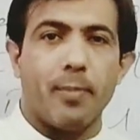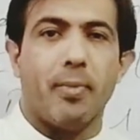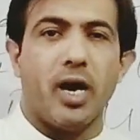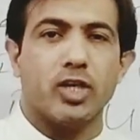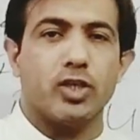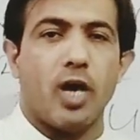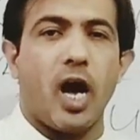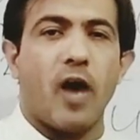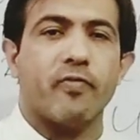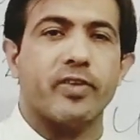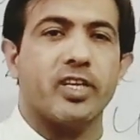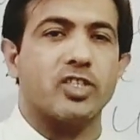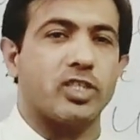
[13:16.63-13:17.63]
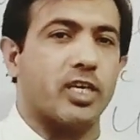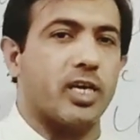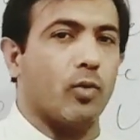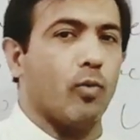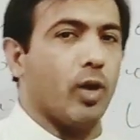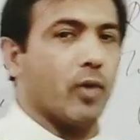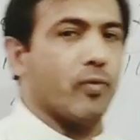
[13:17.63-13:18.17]
emerged after the
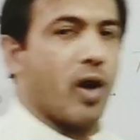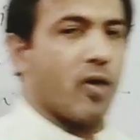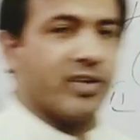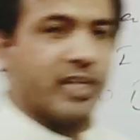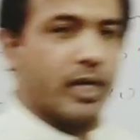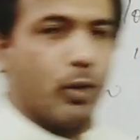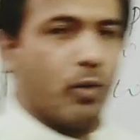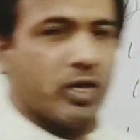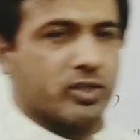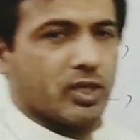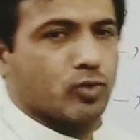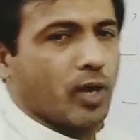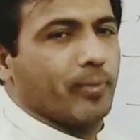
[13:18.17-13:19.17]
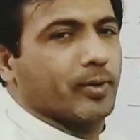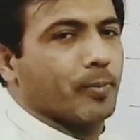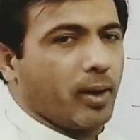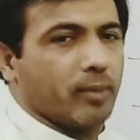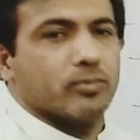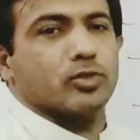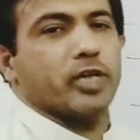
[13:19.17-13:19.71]
Second World War when the USA dropped
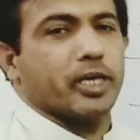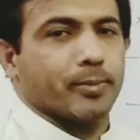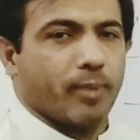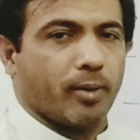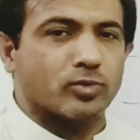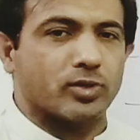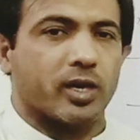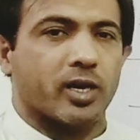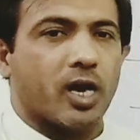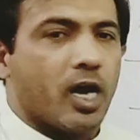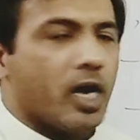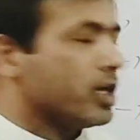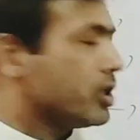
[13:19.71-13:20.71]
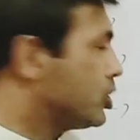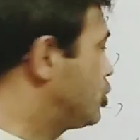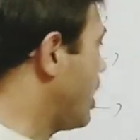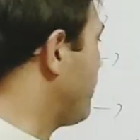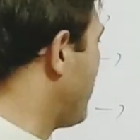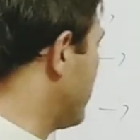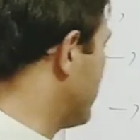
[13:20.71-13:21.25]
atom bombs on
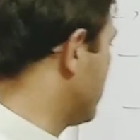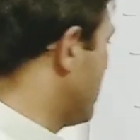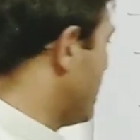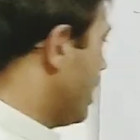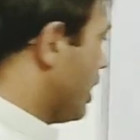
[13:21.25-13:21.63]
Japan,